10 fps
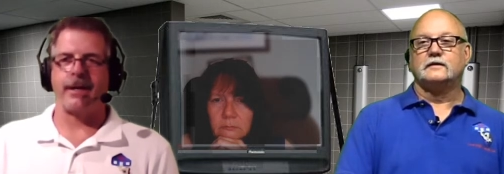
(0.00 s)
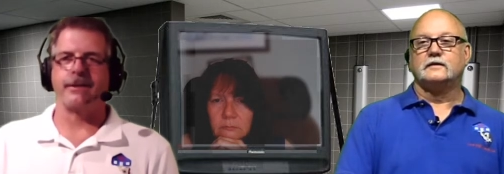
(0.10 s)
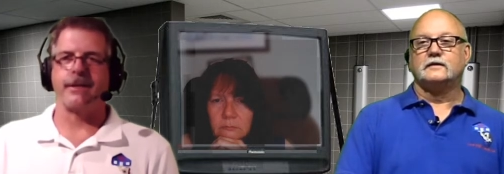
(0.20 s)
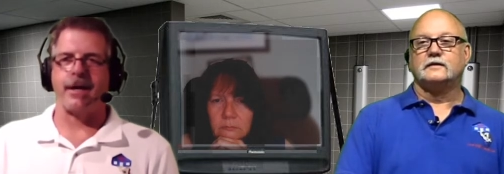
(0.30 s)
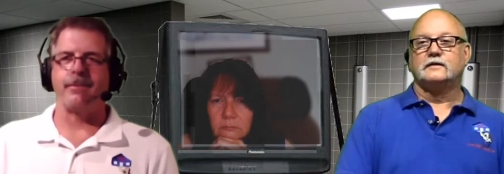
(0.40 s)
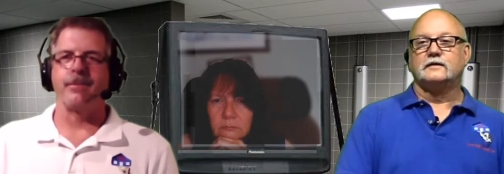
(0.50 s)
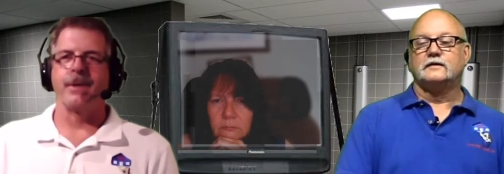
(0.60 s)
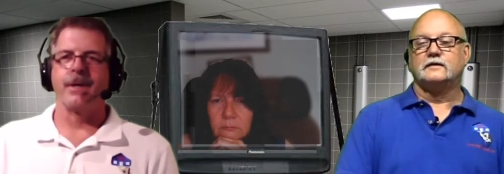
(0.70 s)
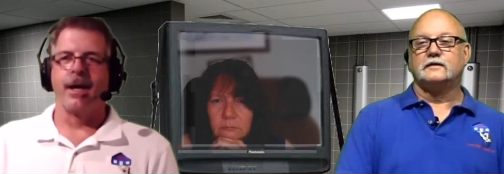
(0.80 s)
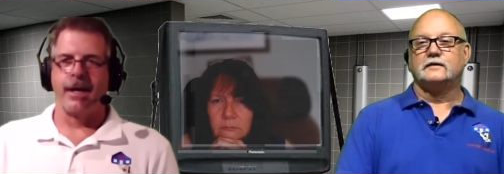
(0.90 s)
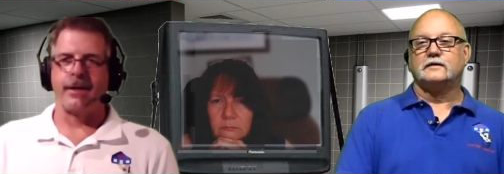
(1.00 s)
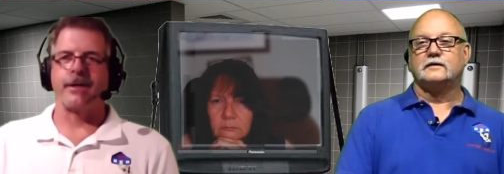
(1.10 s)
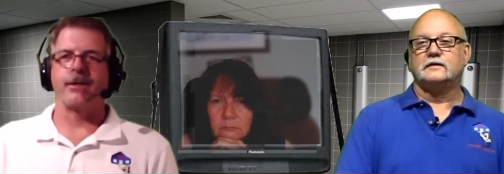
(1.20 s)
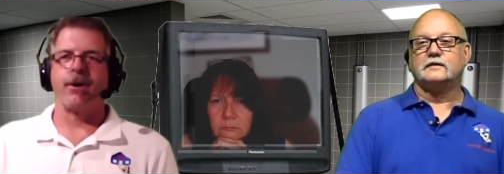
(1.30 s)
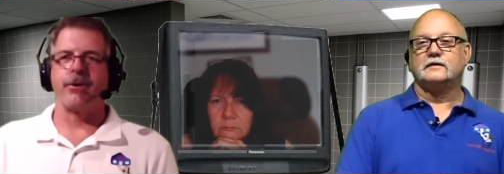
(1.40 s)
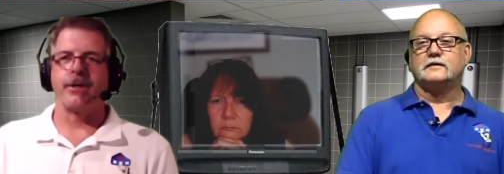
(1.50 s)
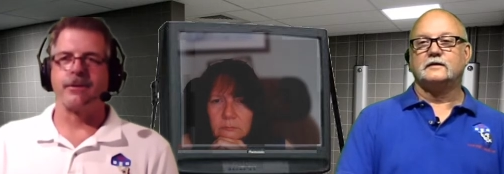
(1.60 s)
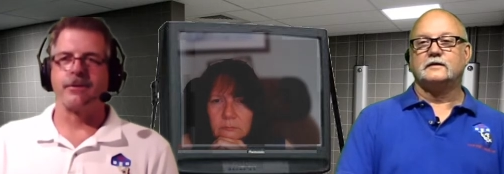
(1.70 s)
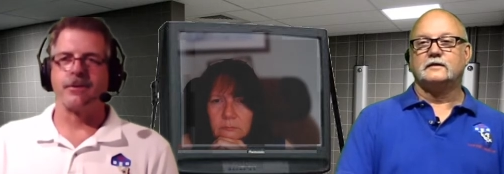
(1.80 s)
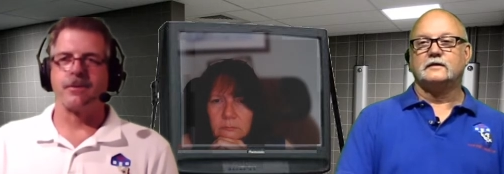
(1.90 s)
Speaker 1: pa- tape and then you grout it.
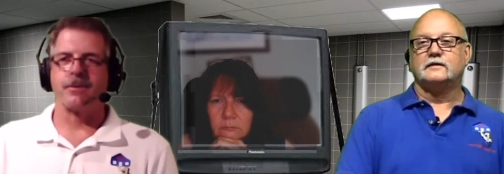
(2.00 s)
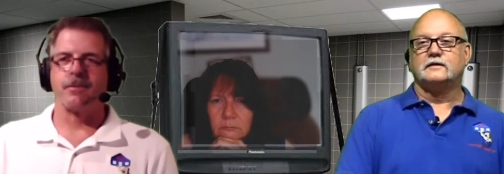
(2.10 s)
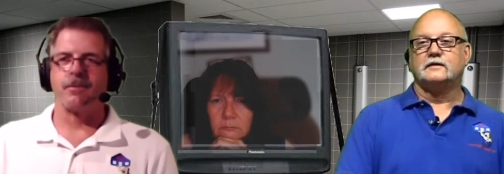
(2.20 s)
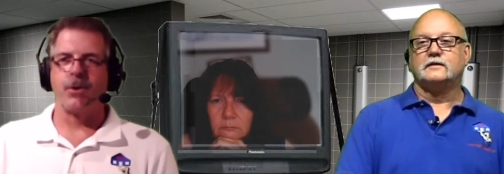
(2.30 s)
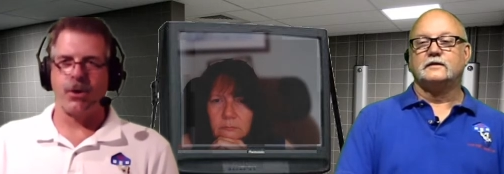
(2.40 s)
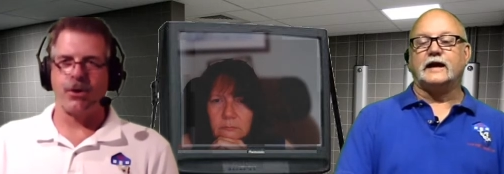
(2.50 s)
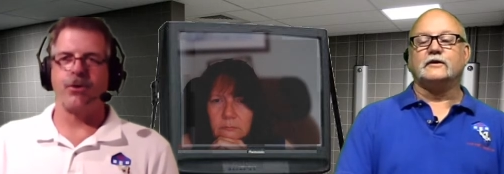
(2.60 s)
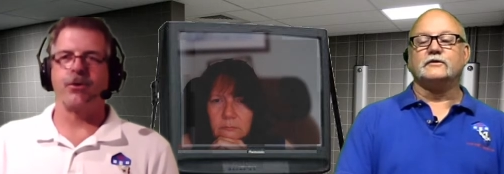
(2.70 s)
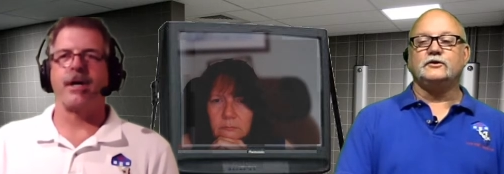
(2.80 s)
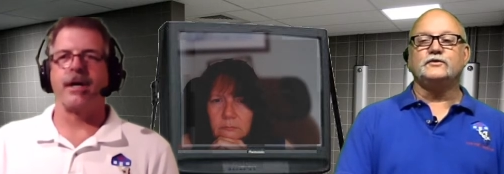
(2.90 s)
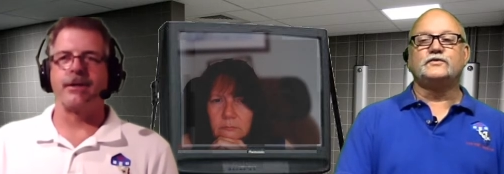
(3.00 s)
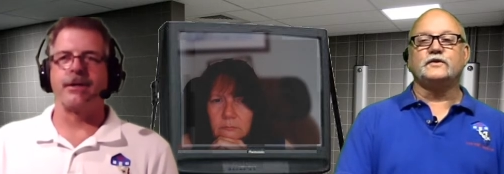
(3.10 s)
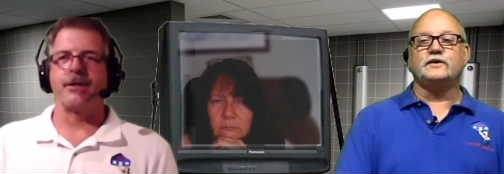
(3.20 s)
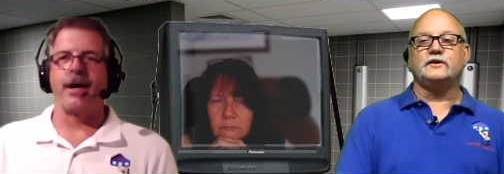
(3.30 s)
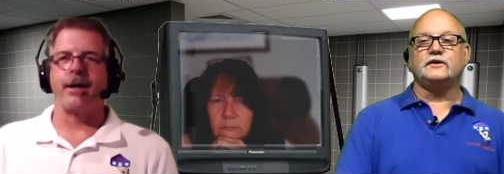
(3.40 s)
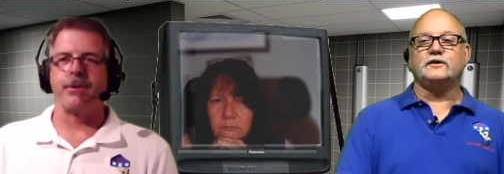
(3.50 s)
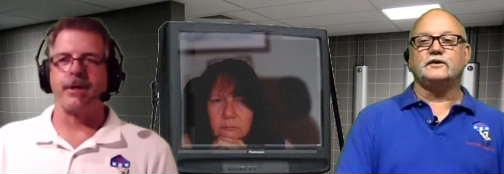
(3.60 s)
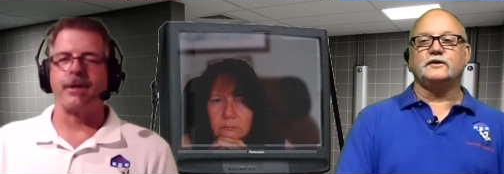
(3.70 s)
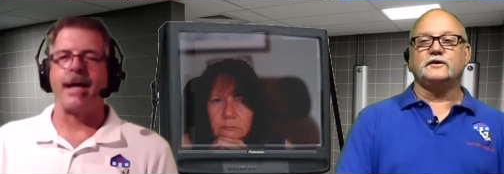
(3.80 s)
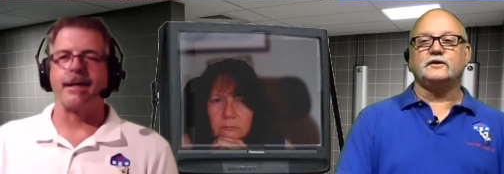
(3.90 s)
You can do now, a tile in a day with a
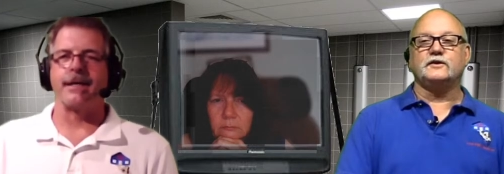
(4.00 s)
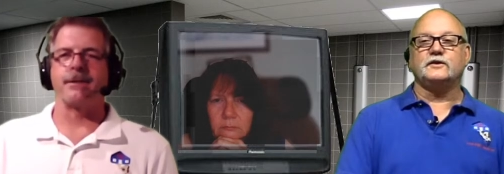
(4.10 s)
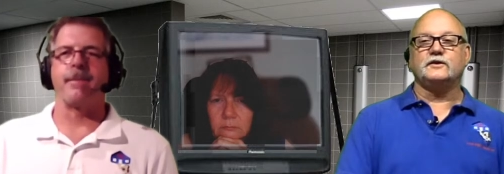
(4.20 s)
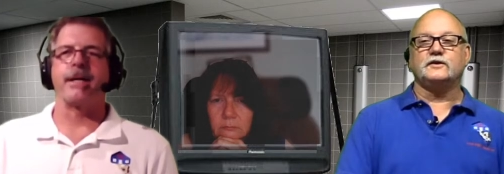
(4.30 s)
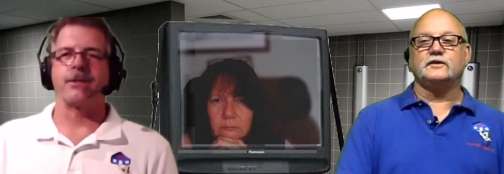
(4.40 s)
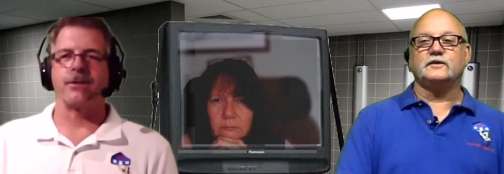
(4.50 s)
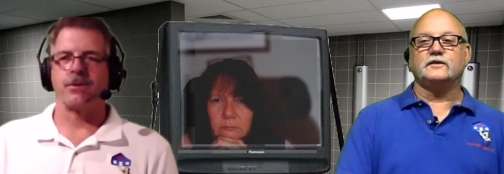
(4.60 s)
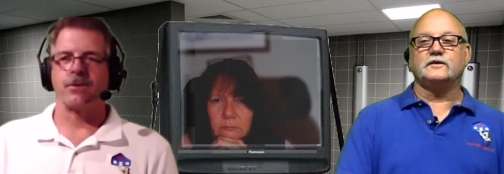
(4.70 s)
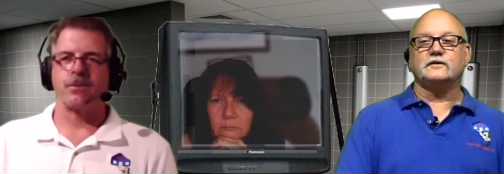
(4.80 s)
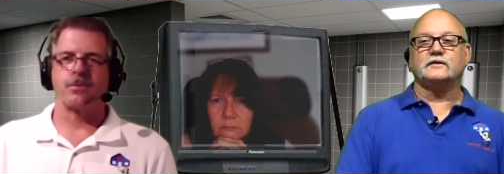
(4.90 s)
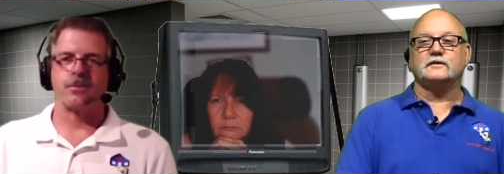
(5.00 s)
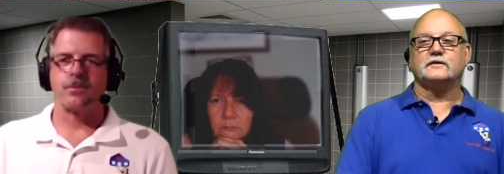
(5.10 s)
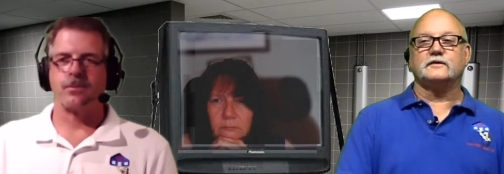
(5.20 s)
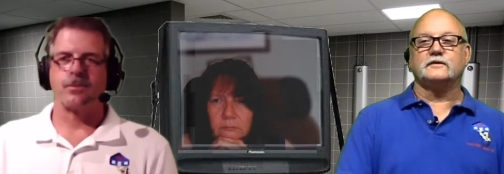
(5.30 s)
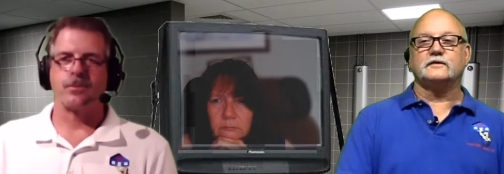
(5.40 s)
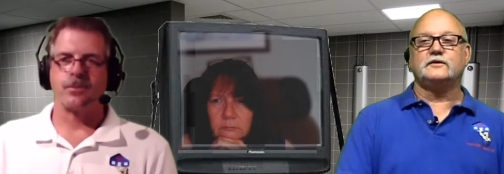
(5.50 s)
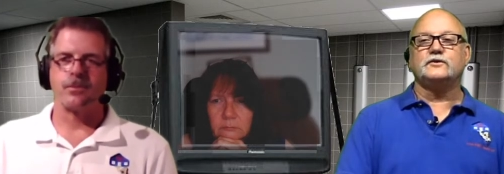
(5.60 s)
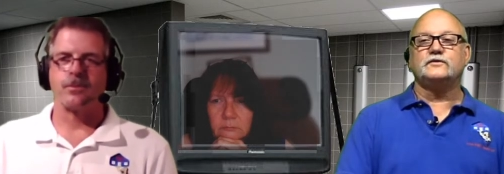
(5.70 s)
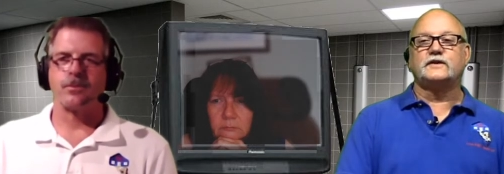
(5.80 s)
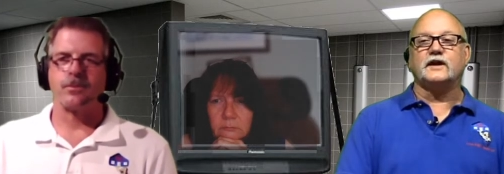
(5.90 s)
lot less mess.
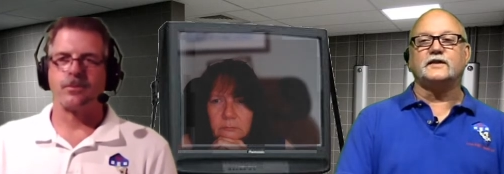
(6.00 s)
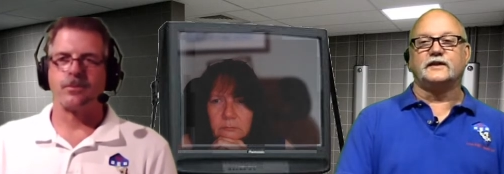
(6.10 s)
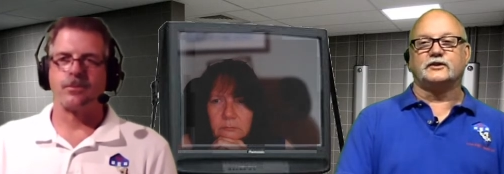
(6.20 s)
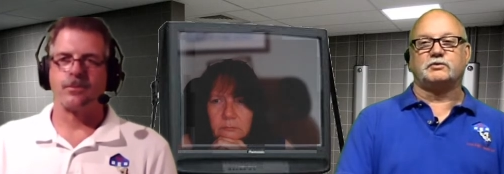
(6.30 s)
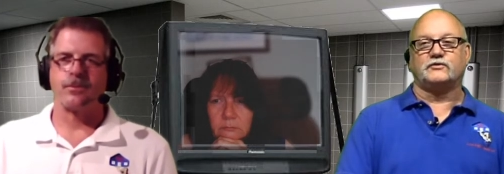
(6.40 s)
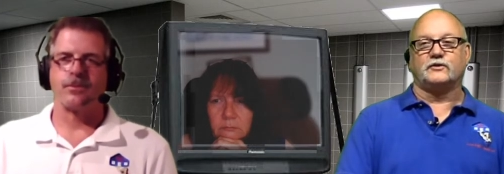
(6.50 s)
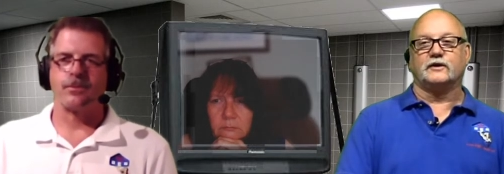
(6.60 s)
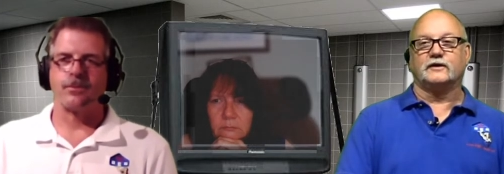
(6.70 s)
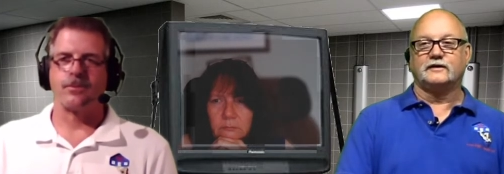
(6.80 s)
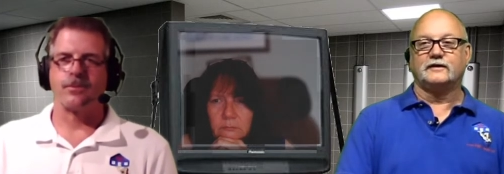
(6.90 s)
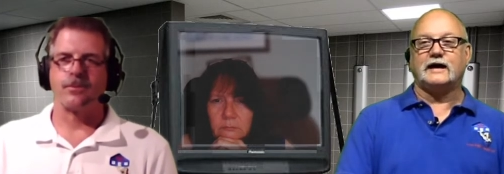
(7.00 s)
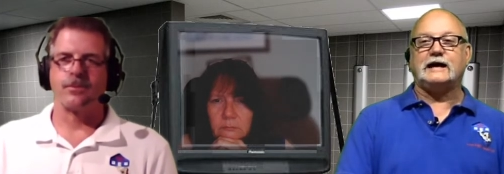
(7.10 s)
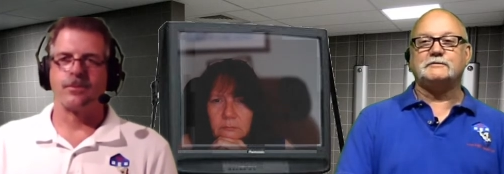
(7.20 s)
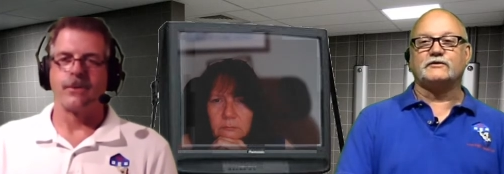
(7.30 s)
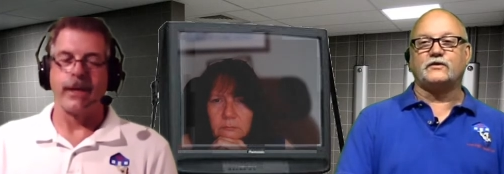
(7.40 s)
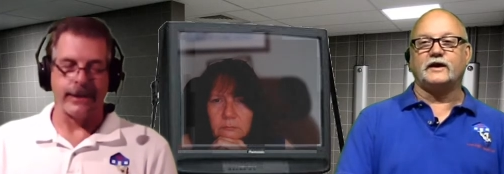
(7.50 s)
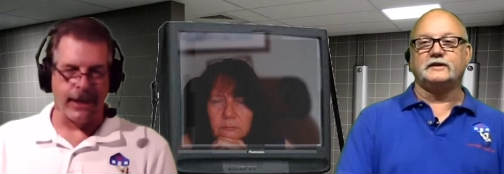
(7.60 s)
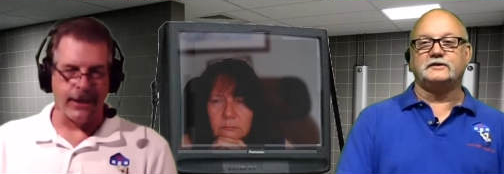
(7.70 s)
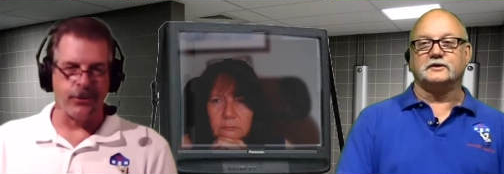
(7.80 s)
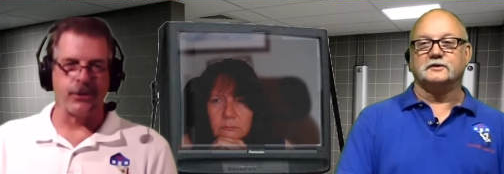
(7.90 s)
Speaker 2: You've done this before. I'm yes,
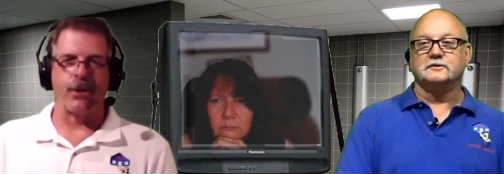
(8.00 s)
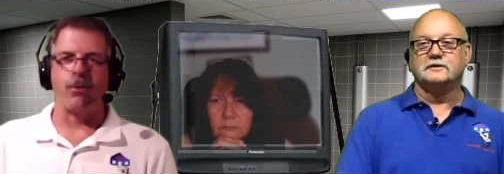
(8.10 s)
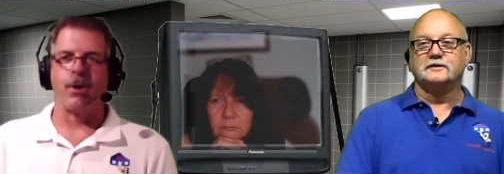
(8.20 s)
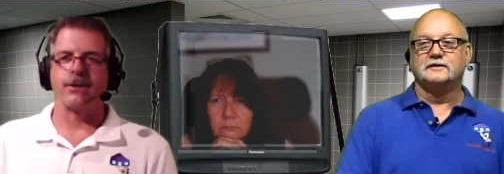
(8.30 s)
afraid. Yes, I used to. it